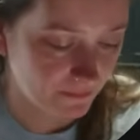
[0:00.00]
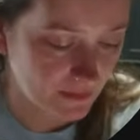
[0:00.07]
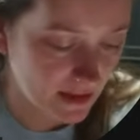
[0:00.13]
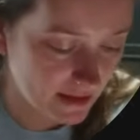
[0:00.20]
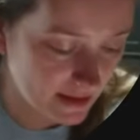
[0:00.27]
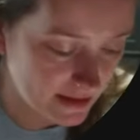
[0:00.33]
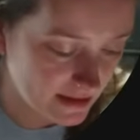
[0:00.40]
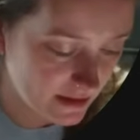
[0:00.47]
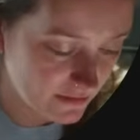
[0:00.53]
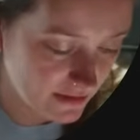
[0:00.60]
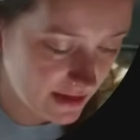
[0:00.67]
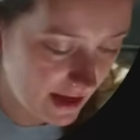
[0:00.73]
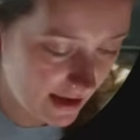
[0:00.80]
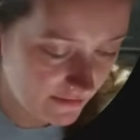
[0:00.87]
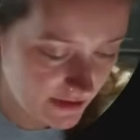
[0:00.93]

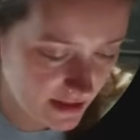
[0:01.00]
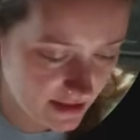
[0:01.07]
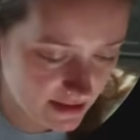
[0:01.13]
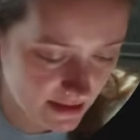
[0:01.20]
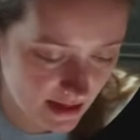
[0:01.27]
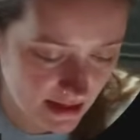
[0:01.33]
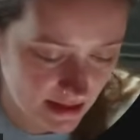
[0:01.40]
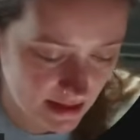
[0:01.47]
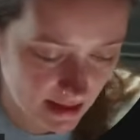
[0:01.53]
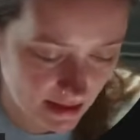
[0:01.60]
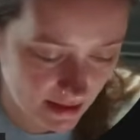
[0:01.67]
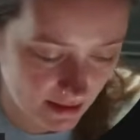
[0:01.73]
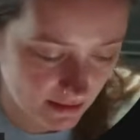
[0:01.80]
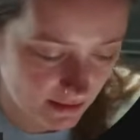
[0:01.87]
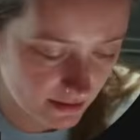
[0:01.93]
definitely have that as an
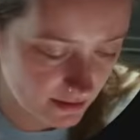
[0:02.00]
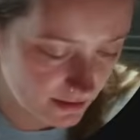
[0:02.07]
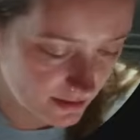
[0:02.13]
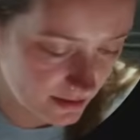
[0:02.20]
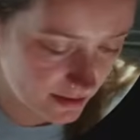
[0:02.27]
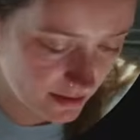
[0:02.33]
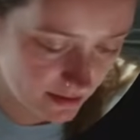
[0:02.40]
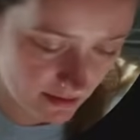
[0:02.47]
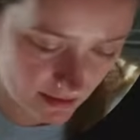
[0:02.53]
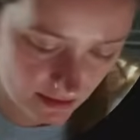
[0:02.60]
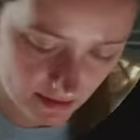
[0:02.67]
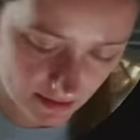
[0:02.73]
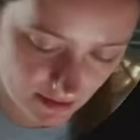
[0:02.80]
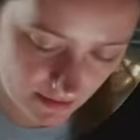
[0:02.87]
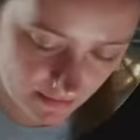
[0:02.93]
idea.
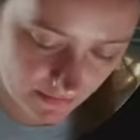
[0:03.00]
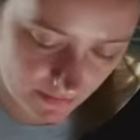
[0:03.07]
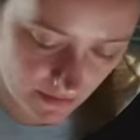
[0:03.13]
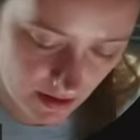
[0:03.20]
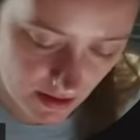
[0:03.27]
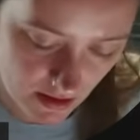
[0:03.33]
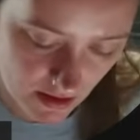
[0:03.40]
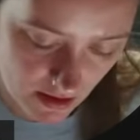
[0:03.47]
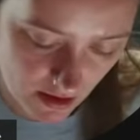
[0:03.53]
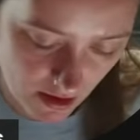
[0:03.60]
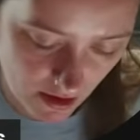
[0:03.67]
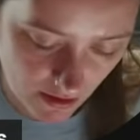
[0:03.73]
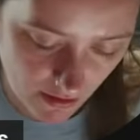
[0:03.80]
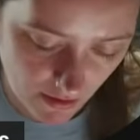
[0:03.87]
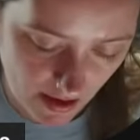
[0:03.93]

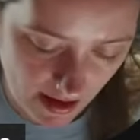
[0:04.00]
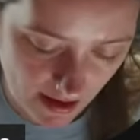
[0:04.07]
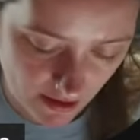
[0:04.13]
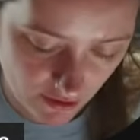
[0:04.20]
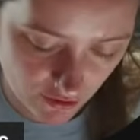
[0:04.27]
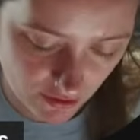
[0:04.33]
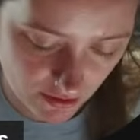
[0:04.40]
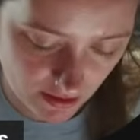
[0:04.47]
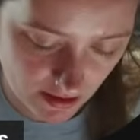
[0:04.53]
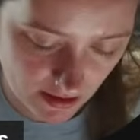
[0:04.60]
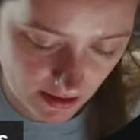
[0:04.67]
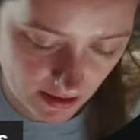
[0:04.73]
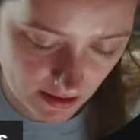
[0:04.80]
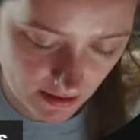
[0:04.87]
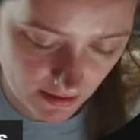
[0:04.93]
Although
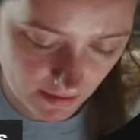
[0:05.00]
actually,